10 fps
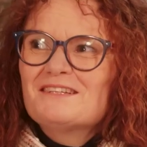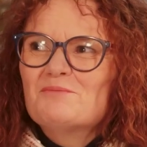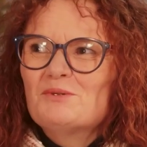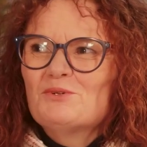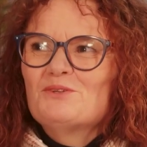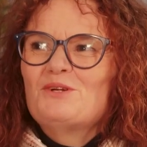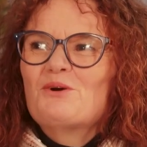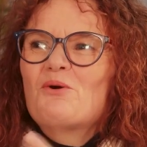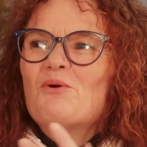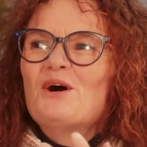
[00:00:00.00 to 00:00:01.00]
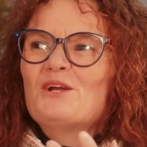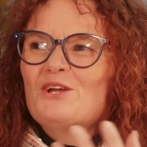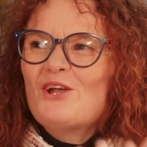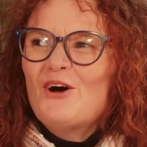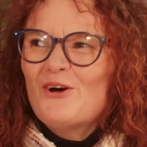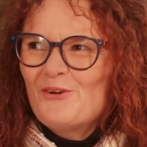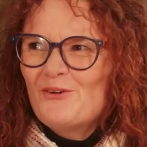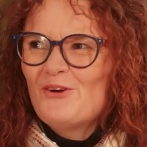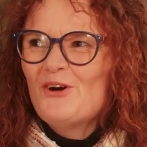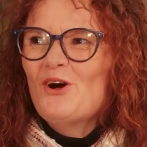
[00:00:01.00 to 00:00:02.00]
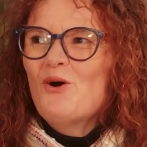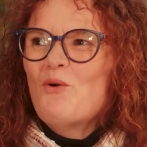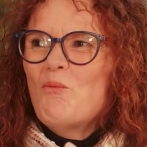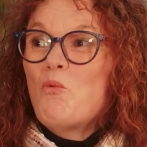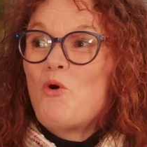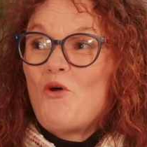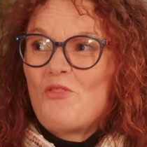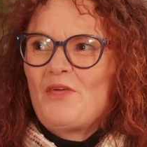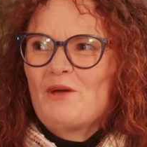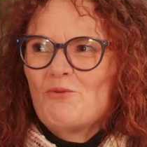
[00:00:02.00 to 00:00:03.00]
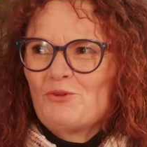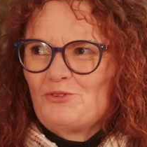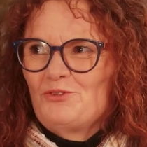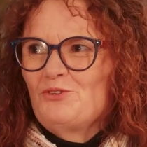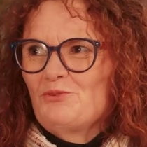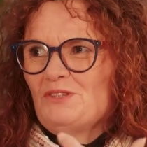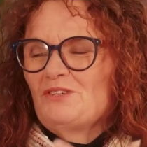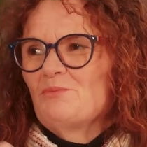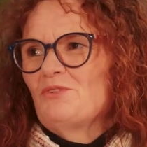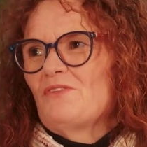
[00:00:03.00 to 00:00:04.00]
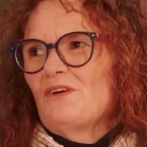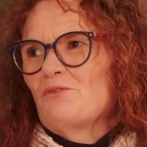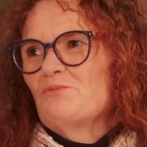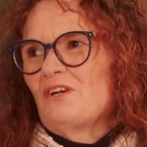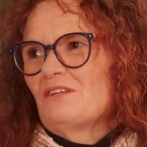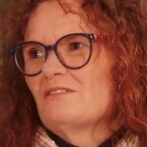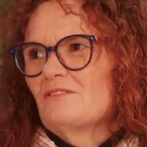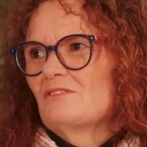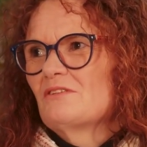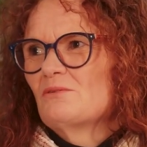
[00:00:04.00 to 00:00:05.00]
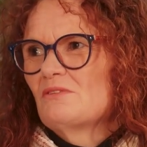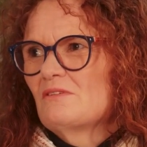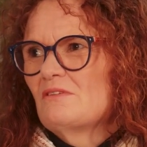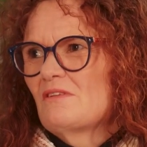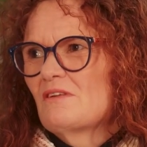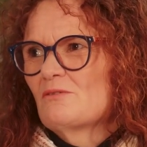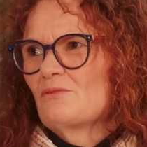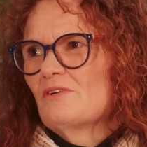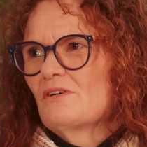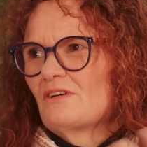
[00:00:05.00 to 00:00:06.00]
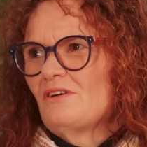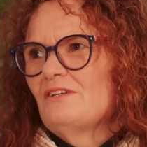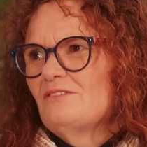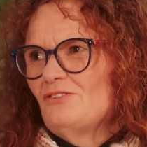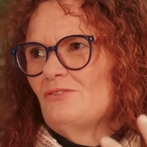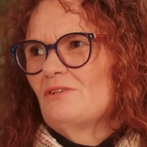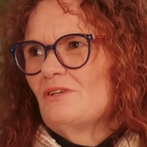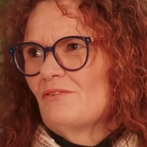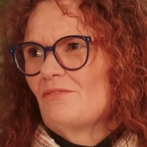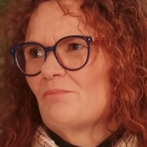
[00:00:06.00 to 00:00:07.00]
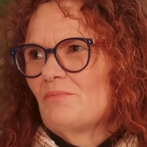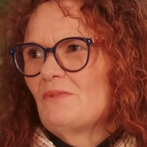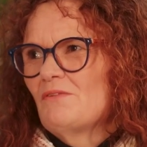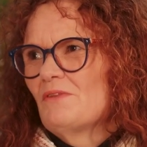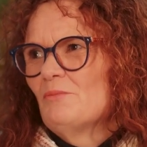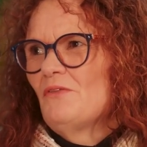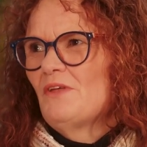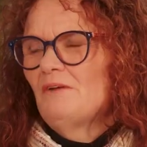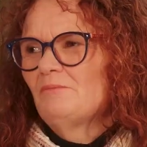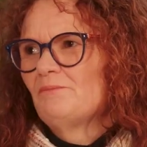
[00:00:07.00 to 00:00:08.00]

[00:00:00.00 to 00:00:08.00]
teaming, but they don't quite know what they want to do in terms of their objectives. So is there sort of a guidance you can give them on that?